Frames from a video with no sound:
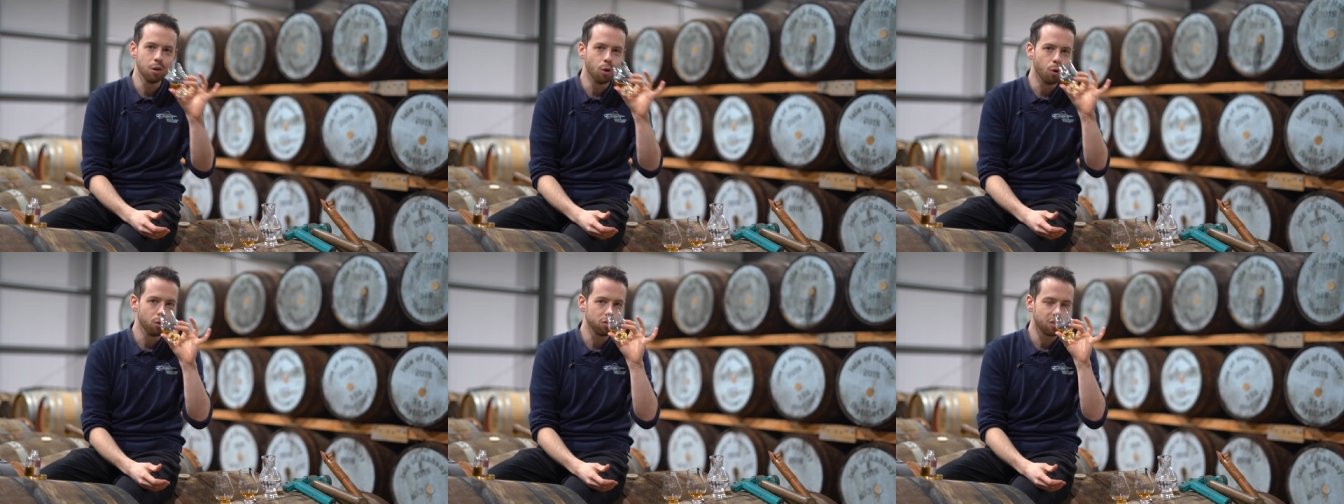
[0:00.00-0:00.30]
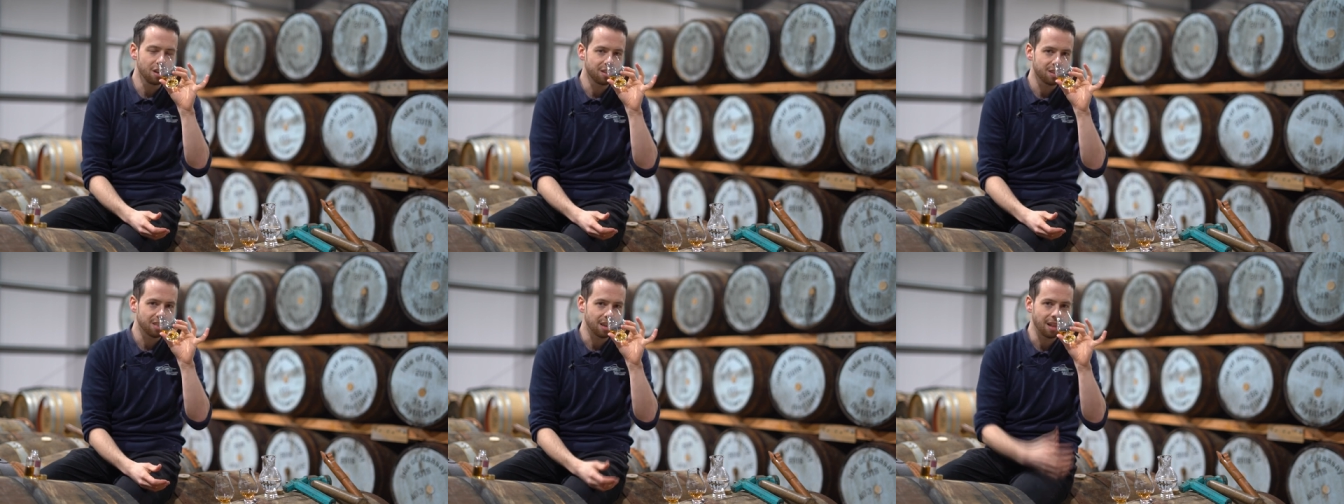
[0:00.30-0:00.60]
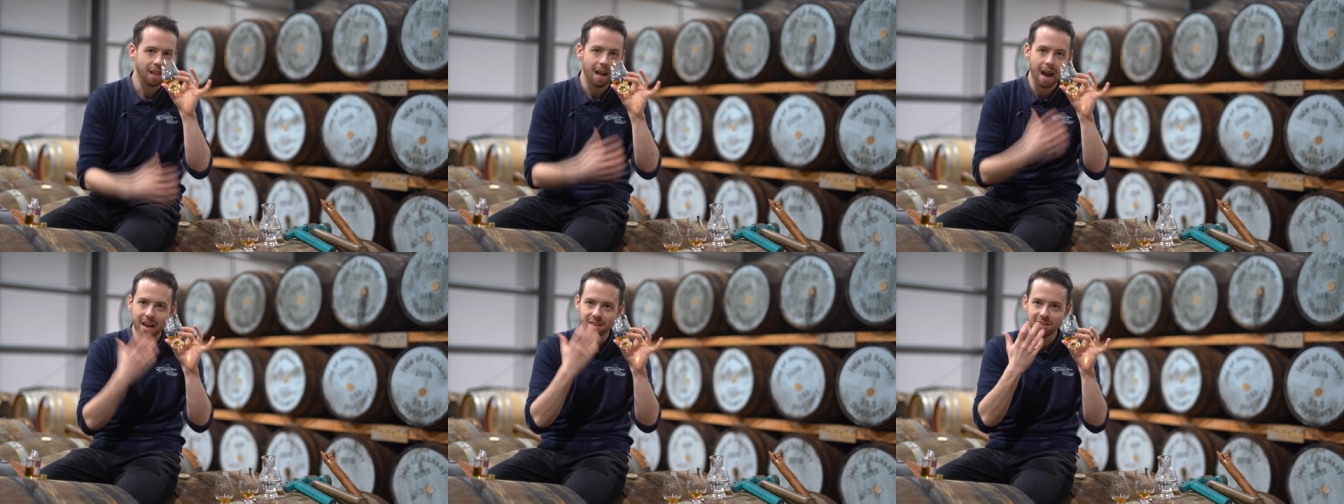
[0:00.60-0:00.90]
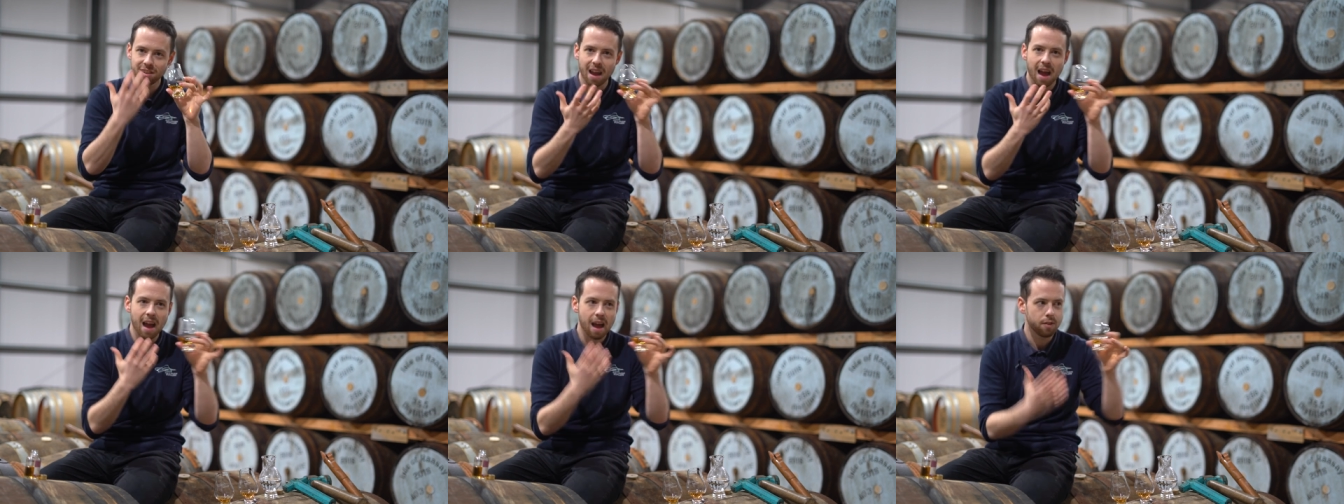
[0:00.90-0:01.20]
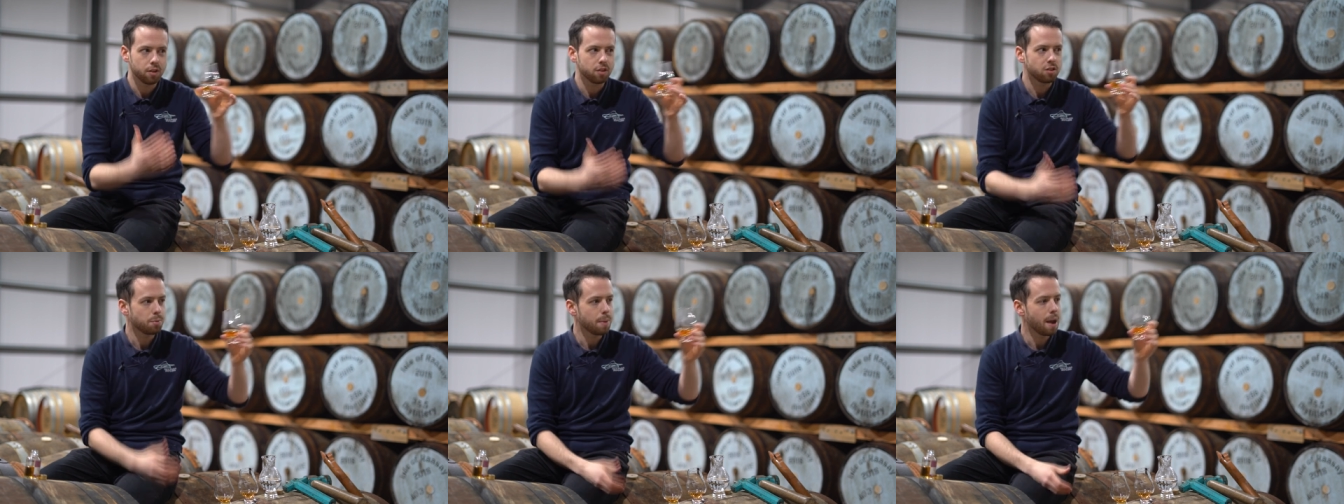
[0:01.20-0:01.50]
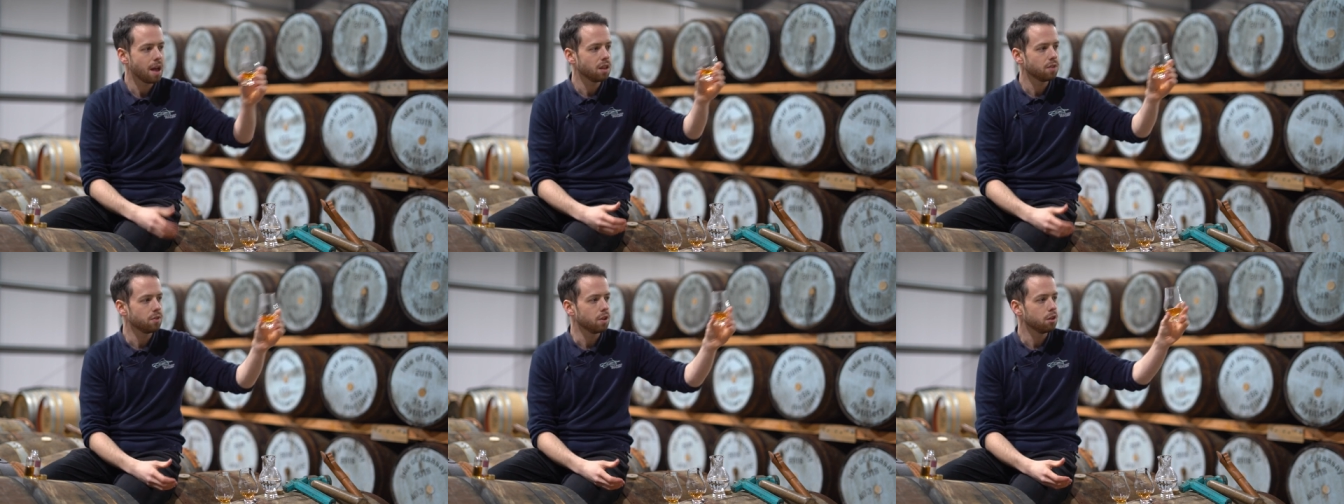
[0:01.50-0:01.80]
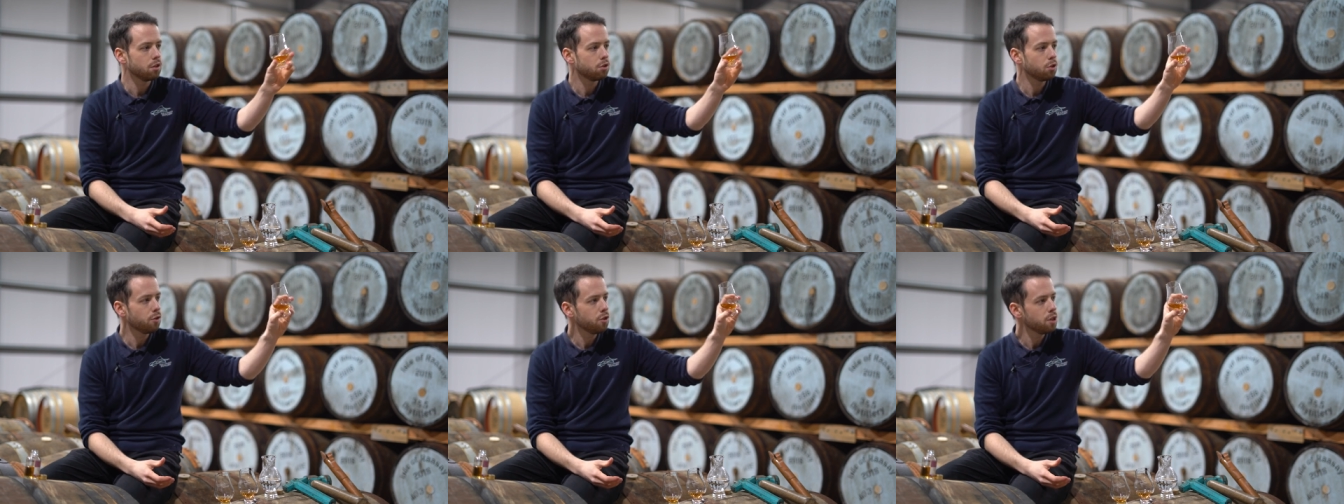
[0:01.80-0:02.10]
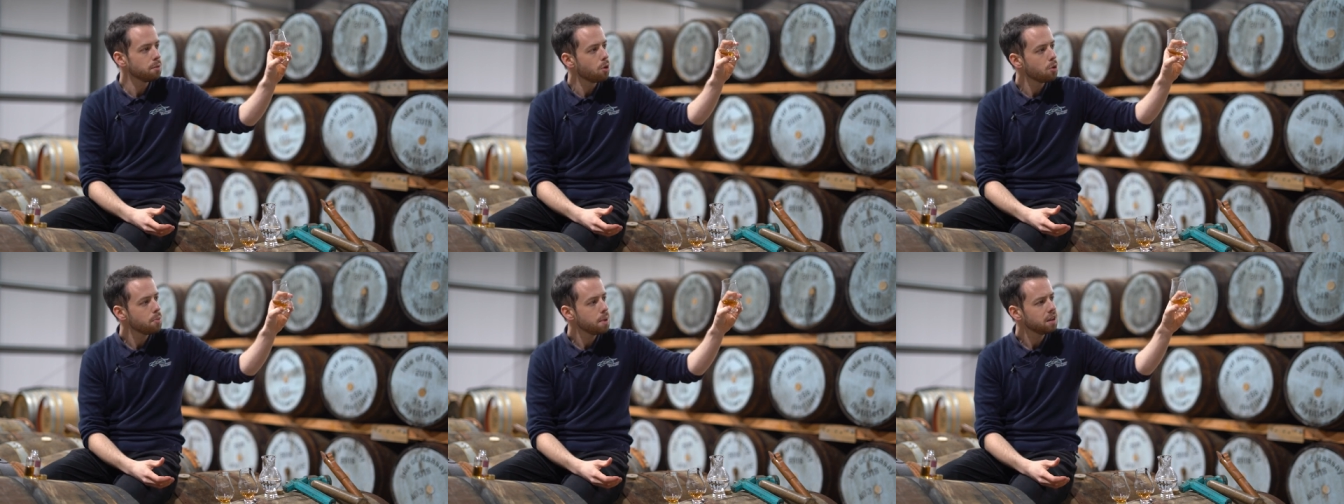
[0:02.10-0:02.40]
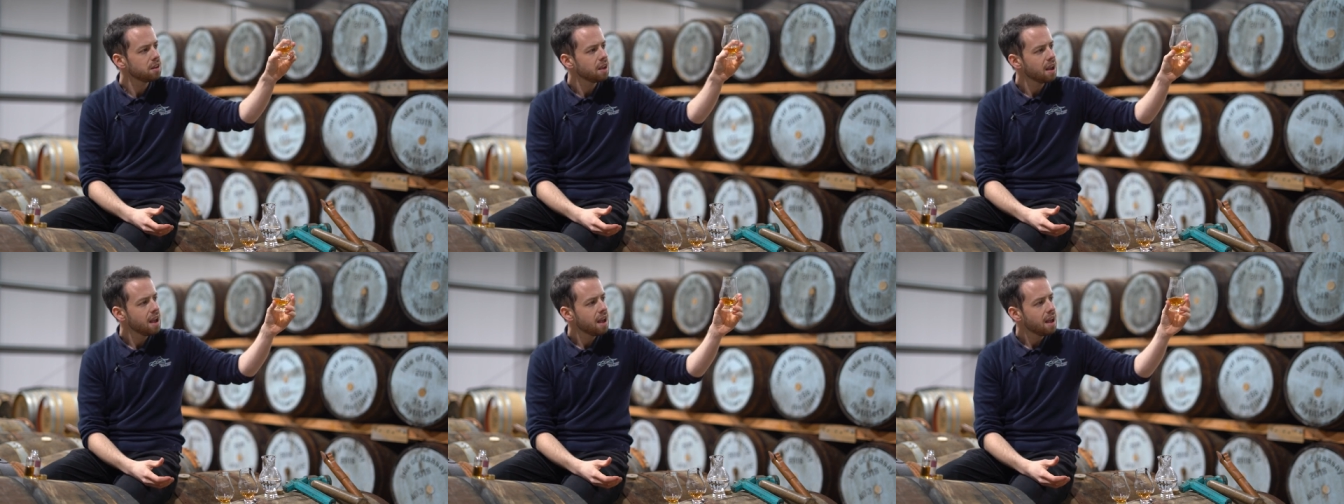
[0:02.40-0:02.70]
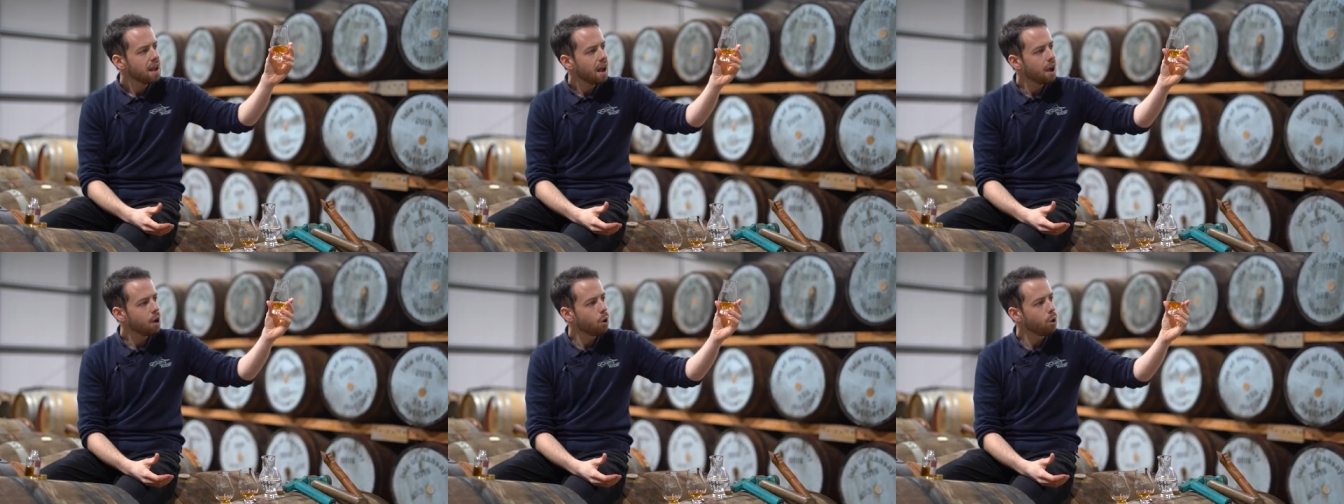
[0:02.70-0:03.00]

nose into the glass and have a smell of it. So for the moment, I